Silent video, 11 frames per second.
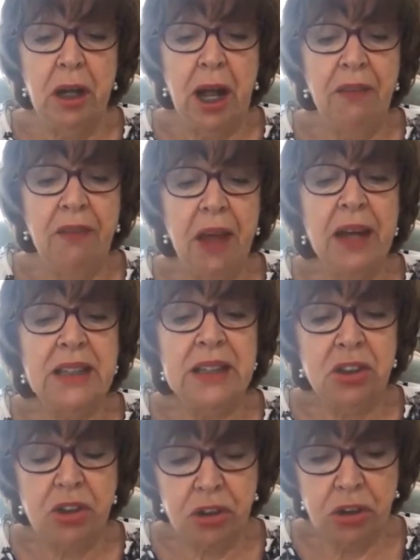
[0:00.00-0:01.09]
And that
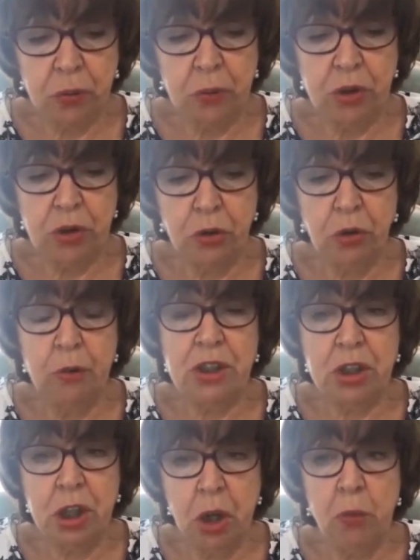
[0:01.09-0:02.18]
isn't true at all. There
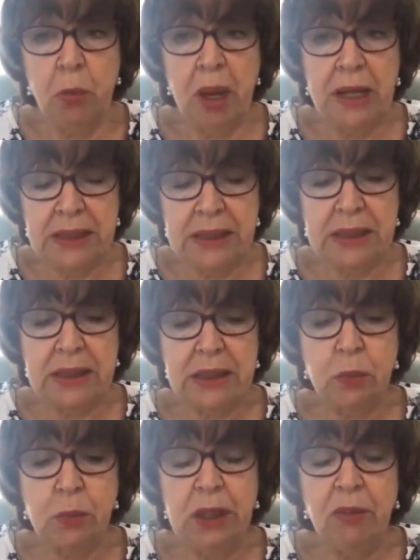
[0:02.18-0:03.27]
was no basis
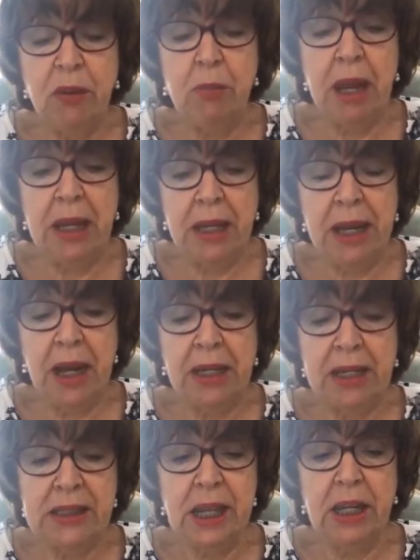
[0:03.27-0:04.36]
to even make an
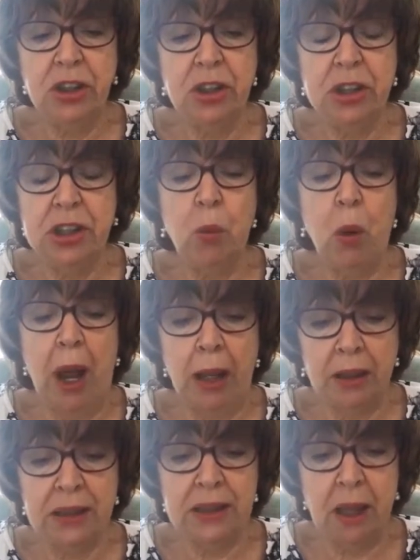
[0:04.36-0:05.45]
accusation as
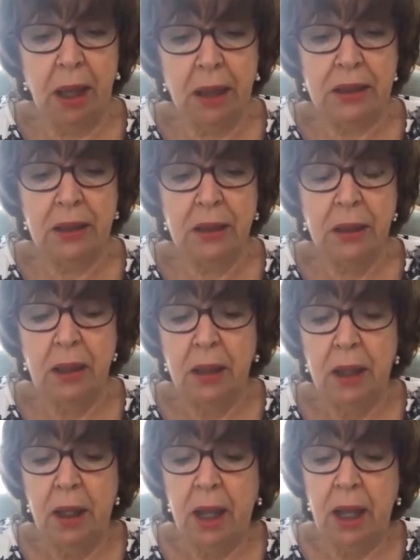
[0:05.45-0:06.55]
wild as that.
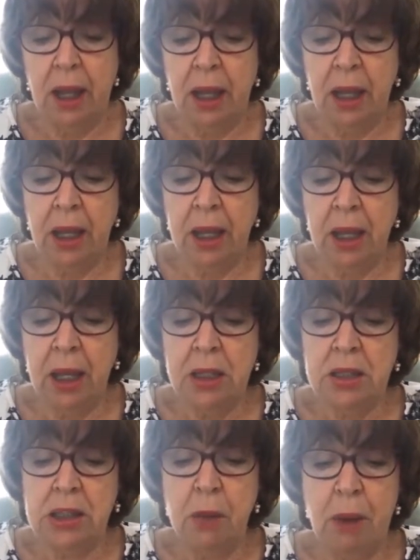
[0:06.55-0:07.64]

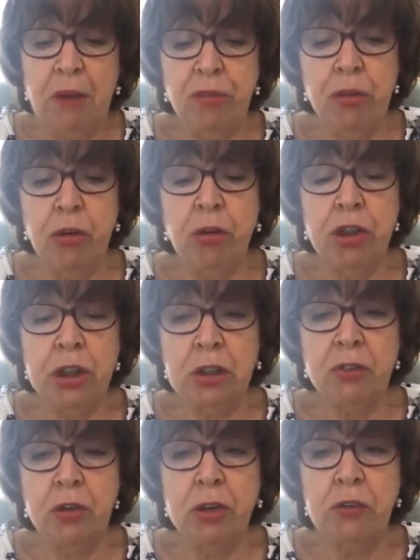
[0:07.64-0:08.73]
So I fought it. I
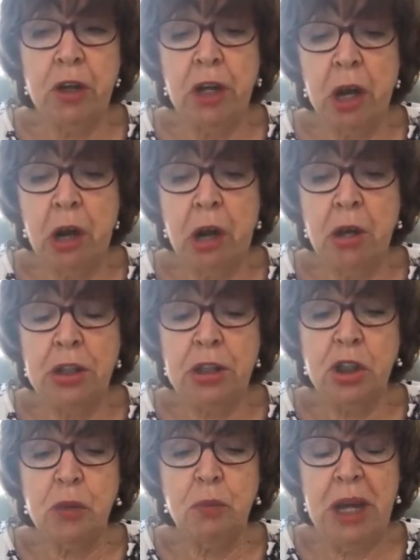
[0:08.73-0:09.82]
fought it very hard. It
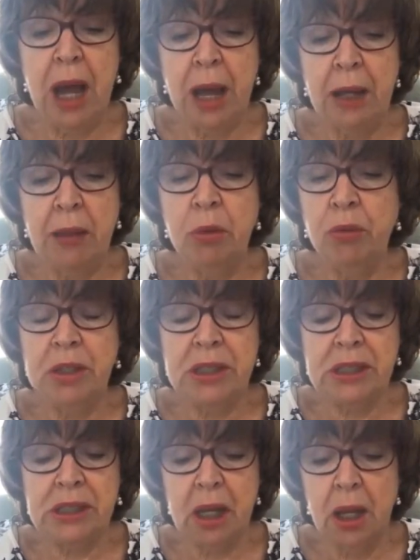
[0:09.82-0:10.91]
took me 9
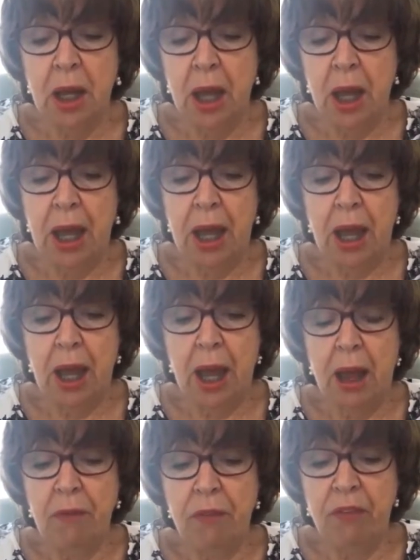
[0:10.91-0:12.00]
months.
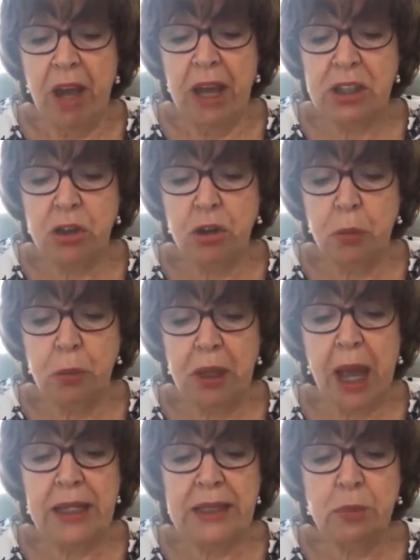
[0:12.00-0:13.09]
I first took up a
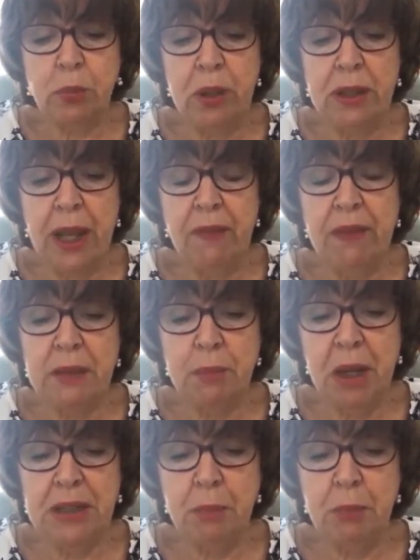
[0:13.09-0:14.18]
case with the
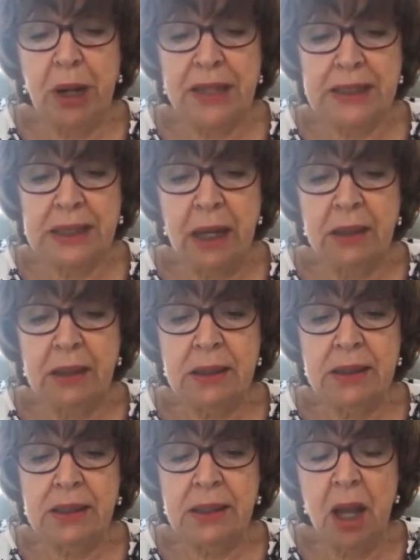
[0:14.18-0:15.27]
Independent Press
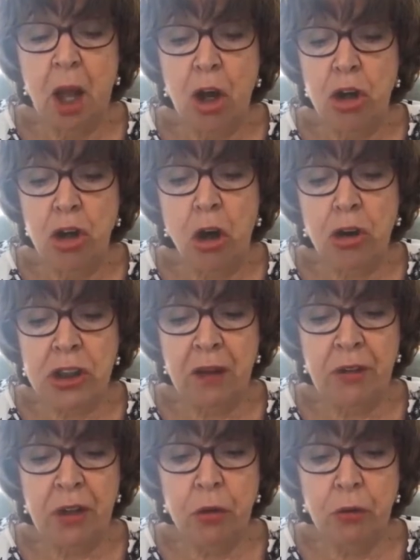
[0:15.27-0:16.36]
Standards, not
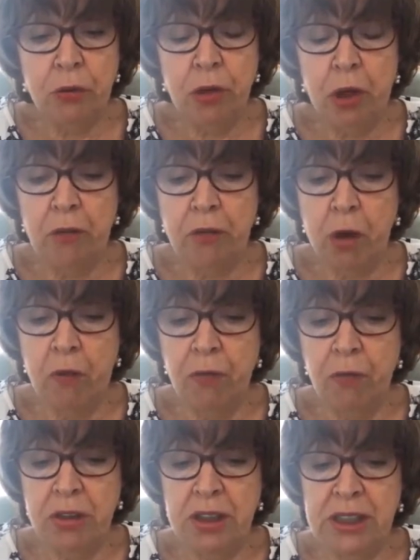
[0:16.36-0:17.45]
having an awful lot of
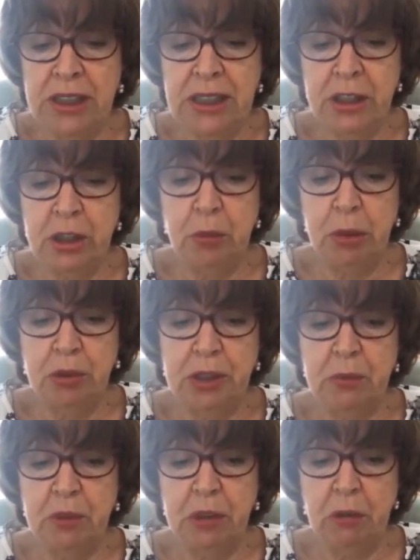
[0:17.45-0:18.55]
confidence in it, to be
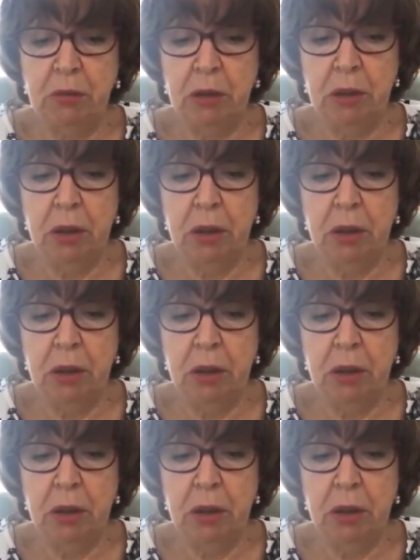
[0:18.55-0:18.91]
honest with you.